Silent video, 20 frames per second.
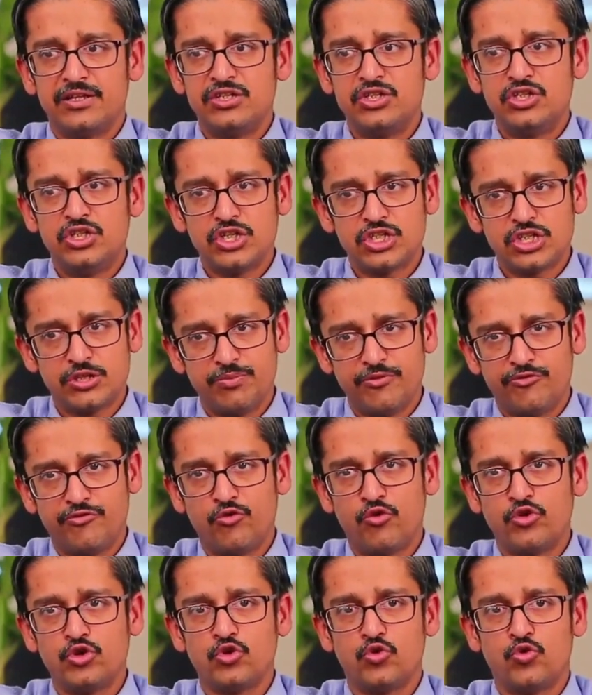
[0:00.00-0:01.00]
just
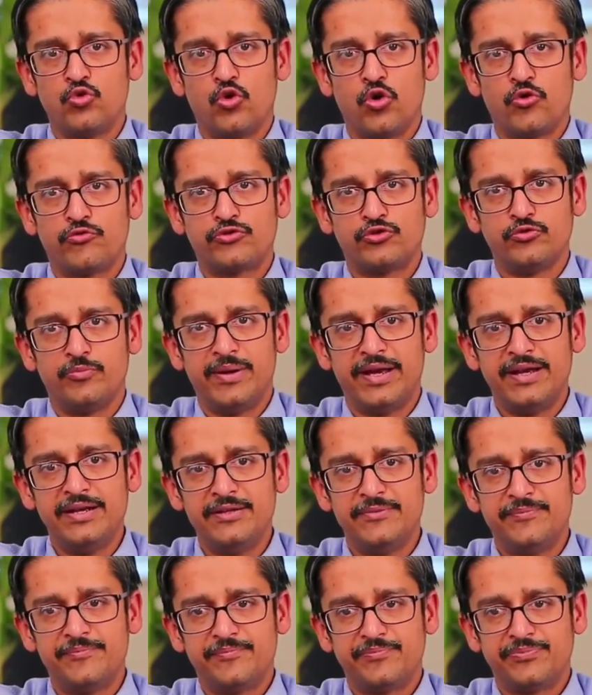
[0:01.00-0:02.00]
before you go off to
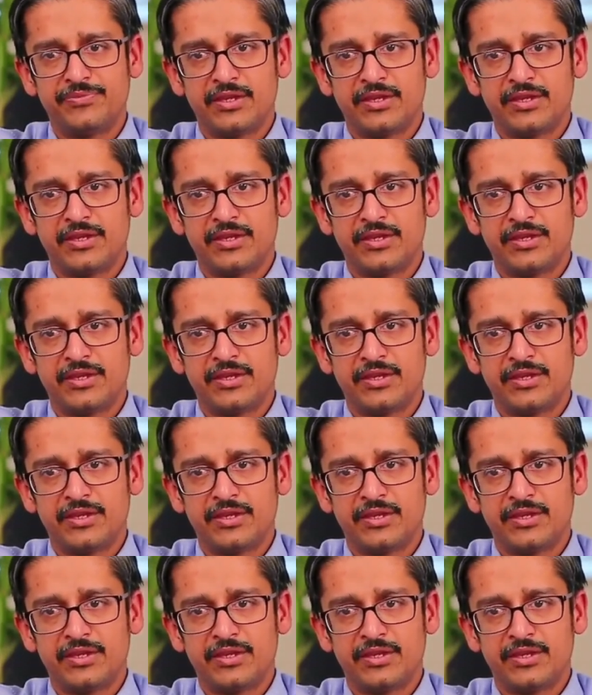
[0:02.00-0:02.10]
bed.